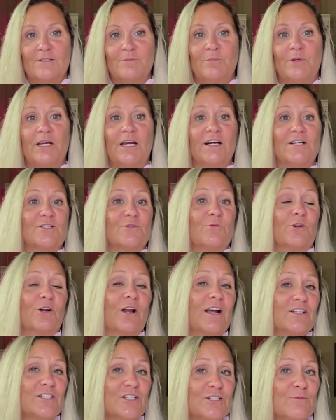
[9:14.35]
Because we're
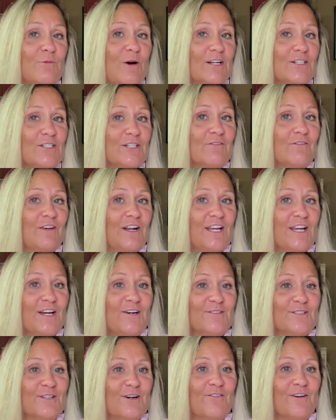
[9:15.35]
not just watching
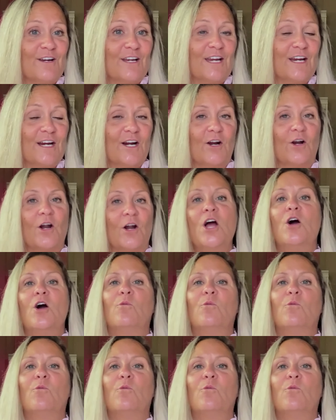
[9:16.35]
videos over here,